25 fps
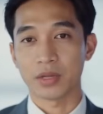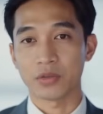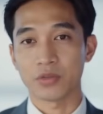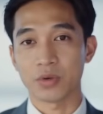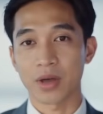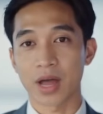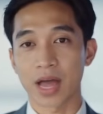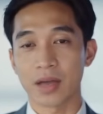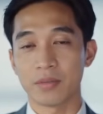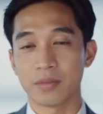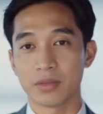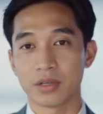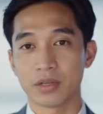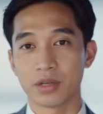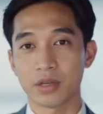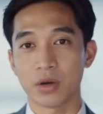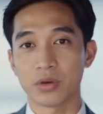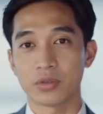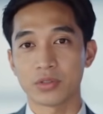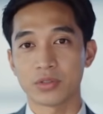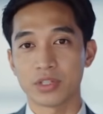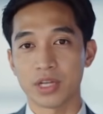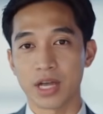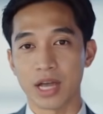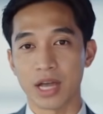
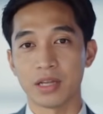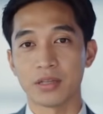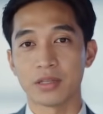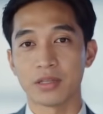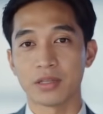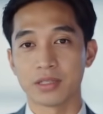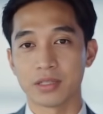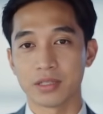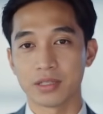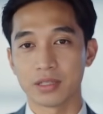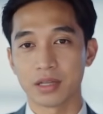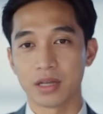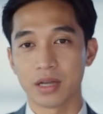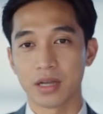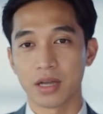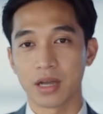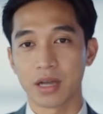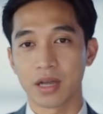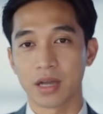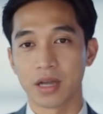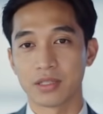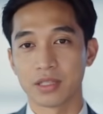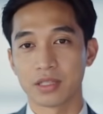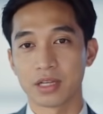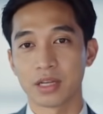grab-and-go checklist,
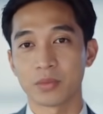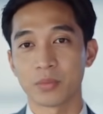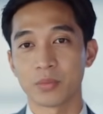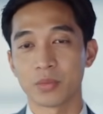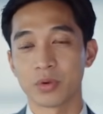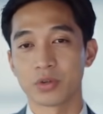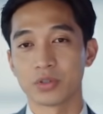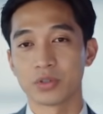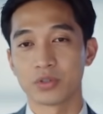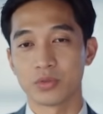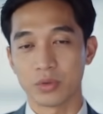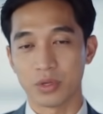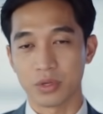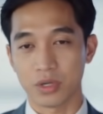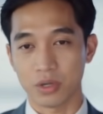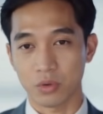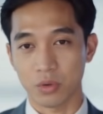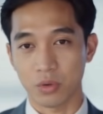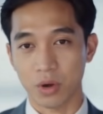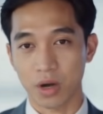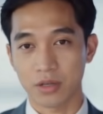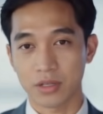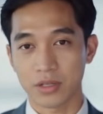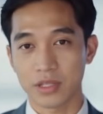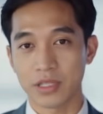Singapore's REIT
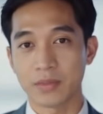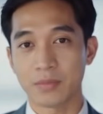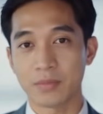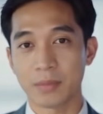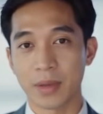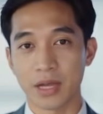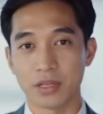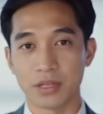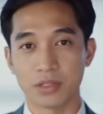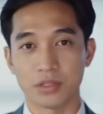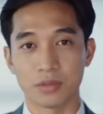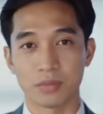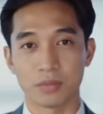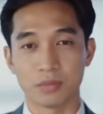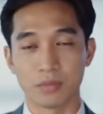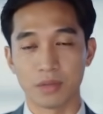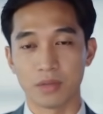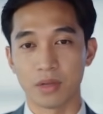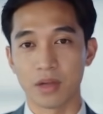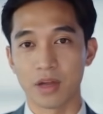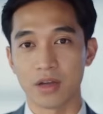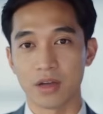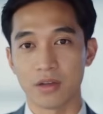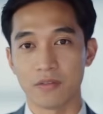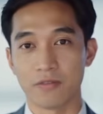quality spectrum,
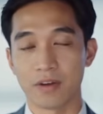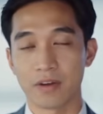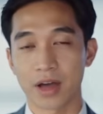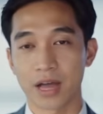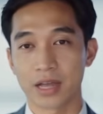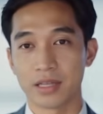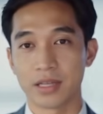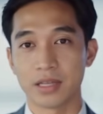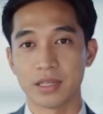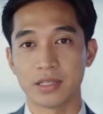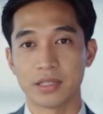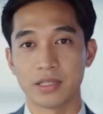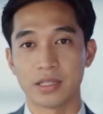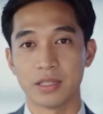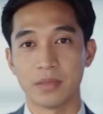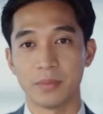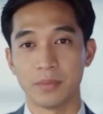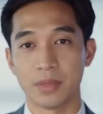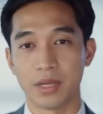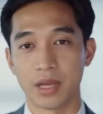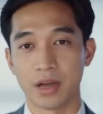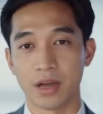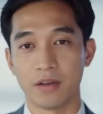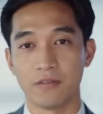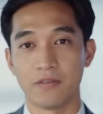finding
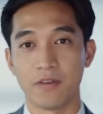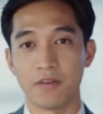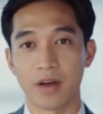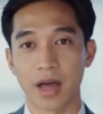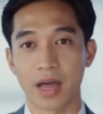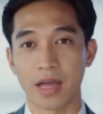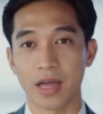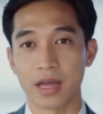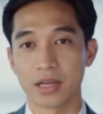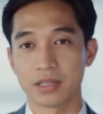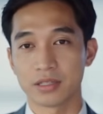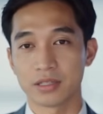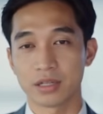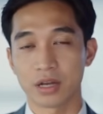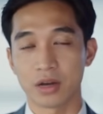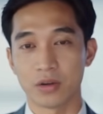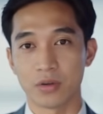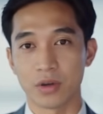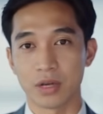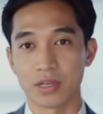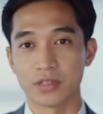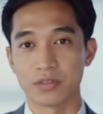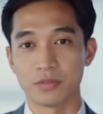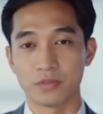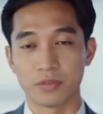CPF
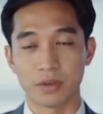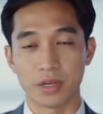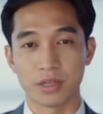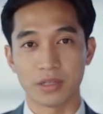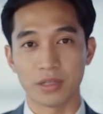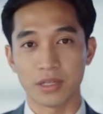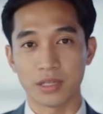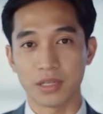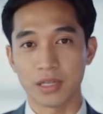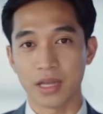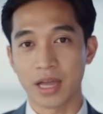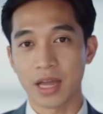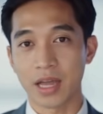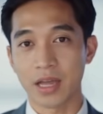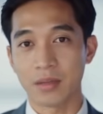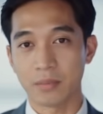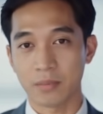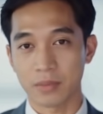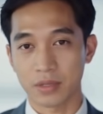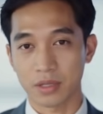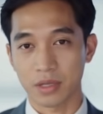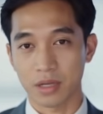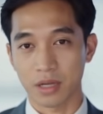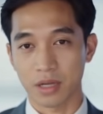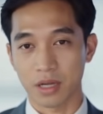SRS-friendly
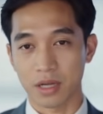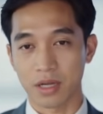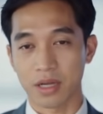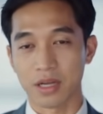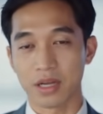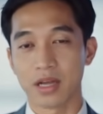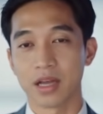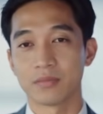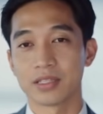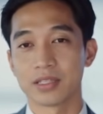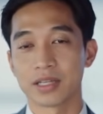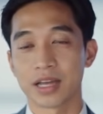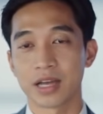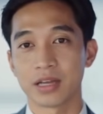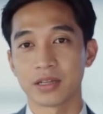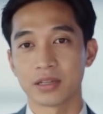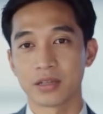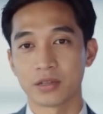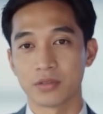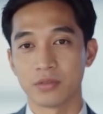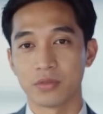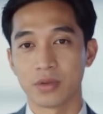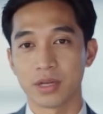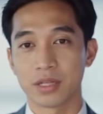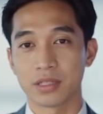names,
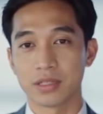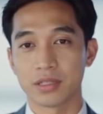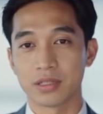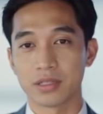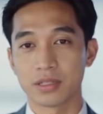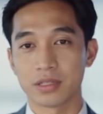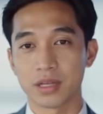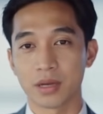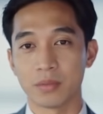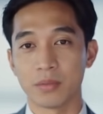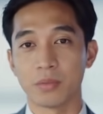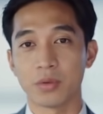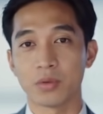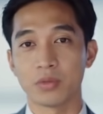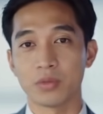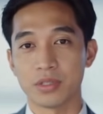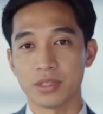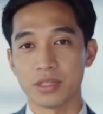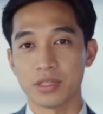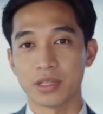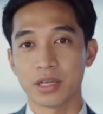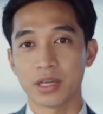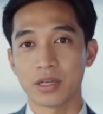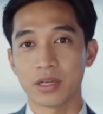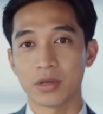sector risks that move
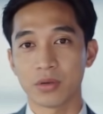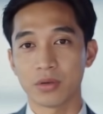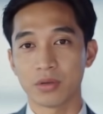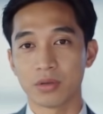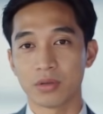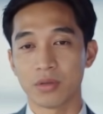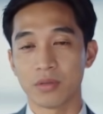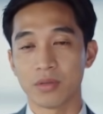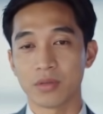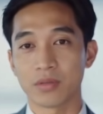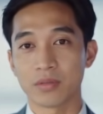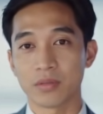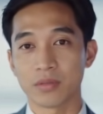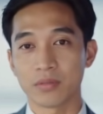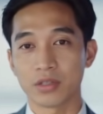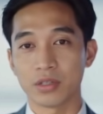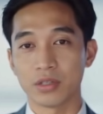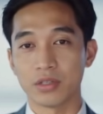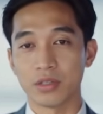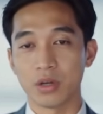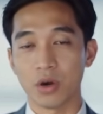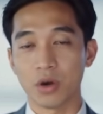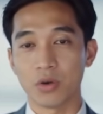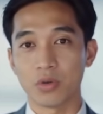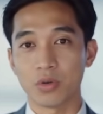the needle,
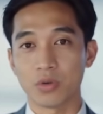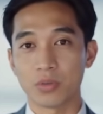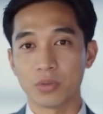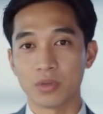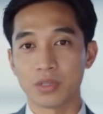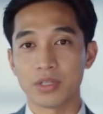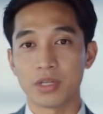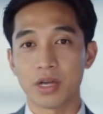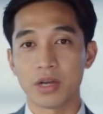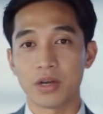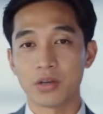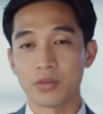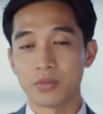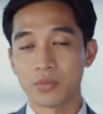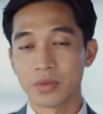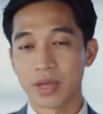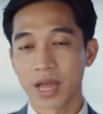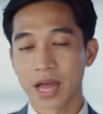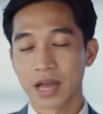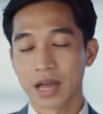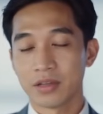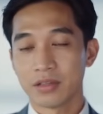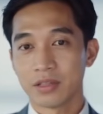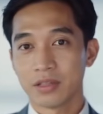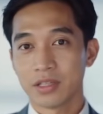the total return
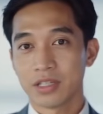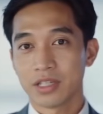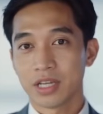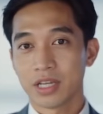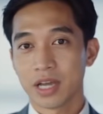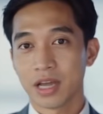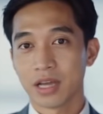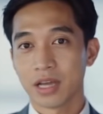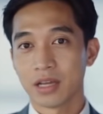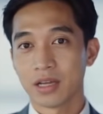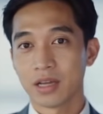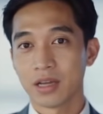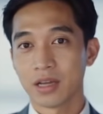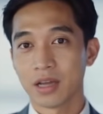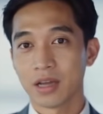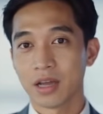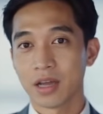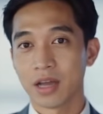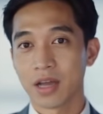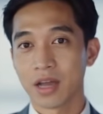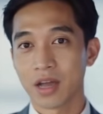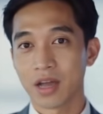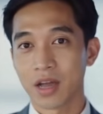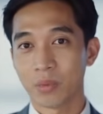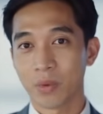reality check,
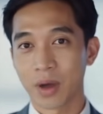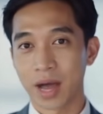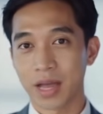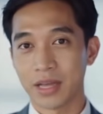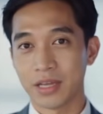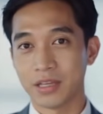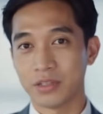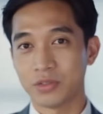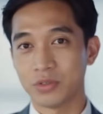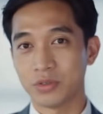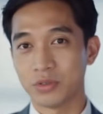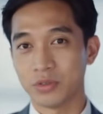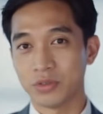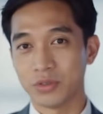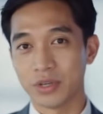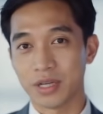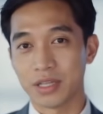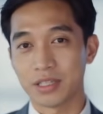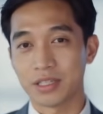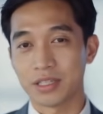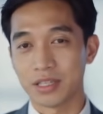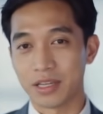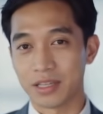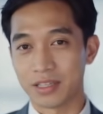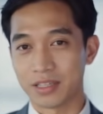why interest
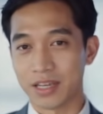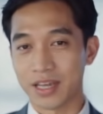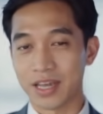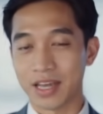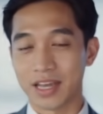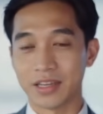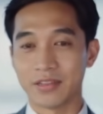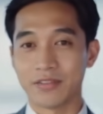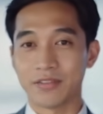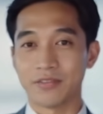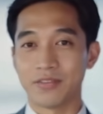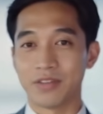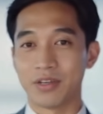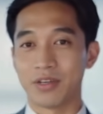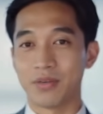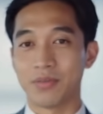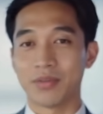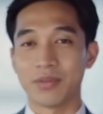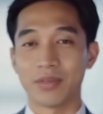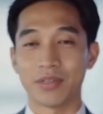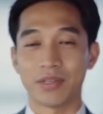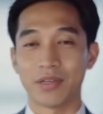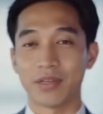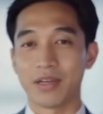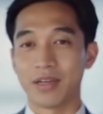rates are the hidden
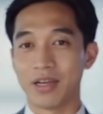villain,